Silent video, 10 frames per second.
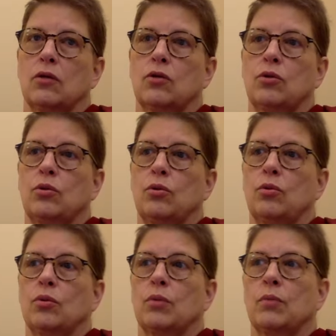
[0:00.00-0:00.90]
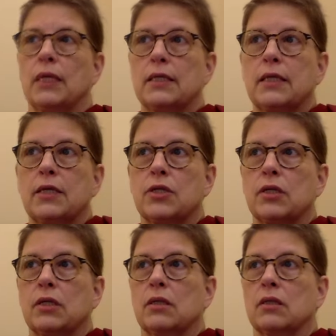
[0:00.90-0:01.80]
to
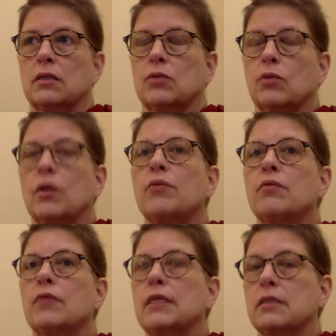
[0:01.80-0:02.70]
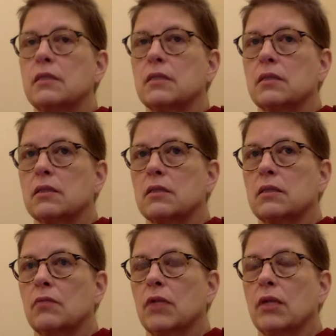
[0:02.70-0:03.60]
meditation. It's one of the reasons,
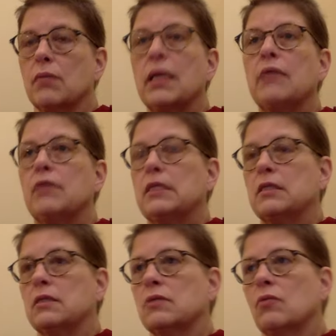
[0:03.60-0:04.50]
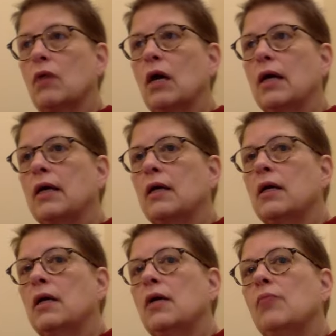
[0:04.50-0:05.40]
one of the many reasons why
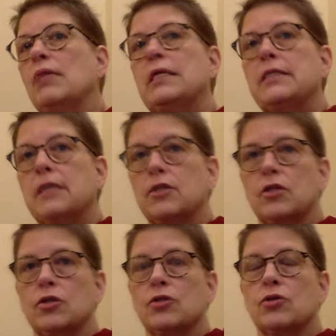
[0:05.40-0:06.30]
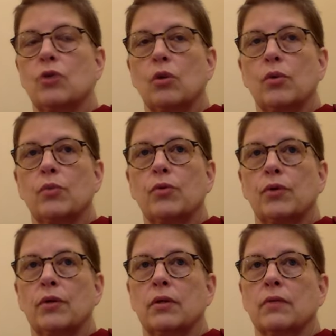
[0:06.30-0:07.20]
meditation is so
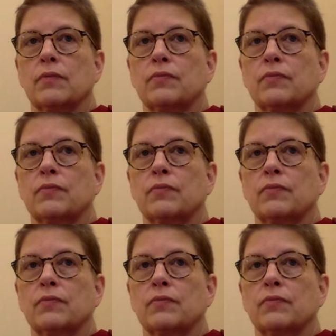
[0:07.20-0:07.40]
important.